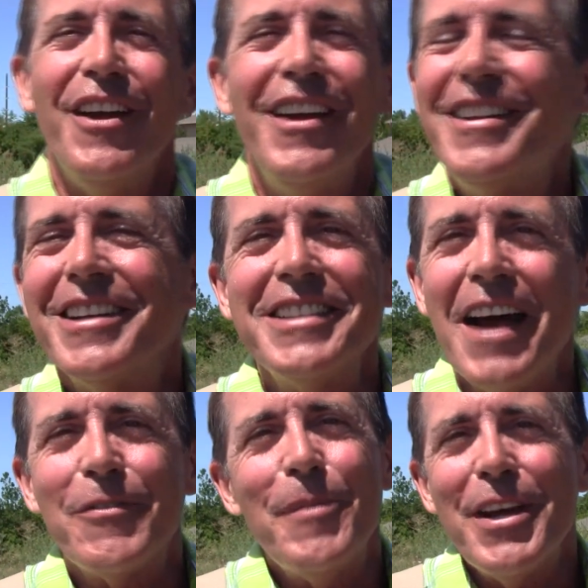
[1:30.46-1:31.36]
It doesn't
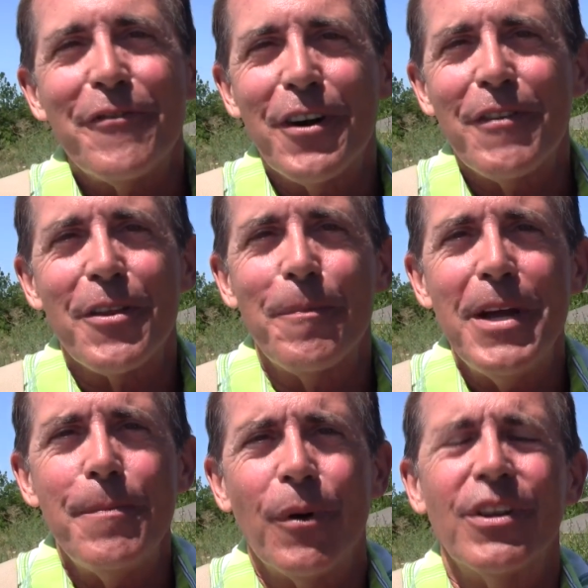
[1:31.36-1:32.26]
have to be in front of other
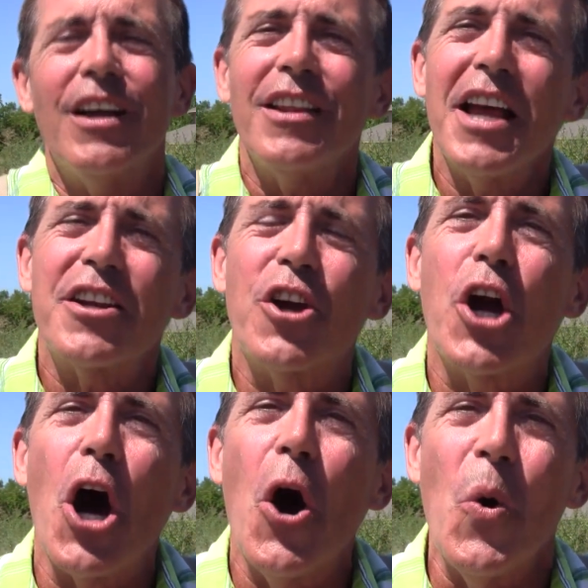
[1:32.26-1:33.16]
people. Let
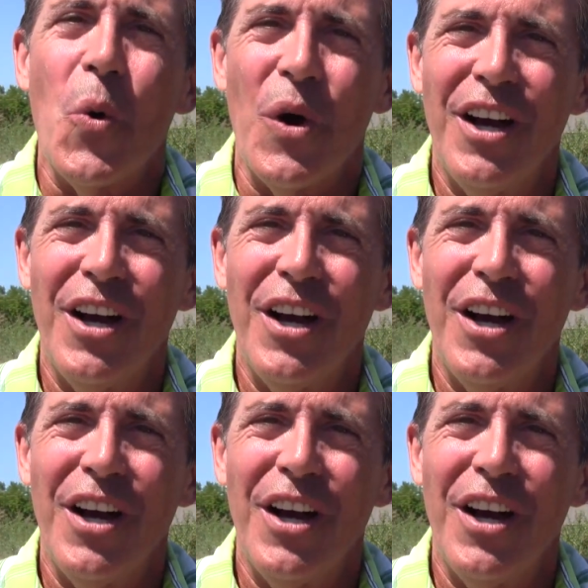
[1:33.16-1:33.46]
go.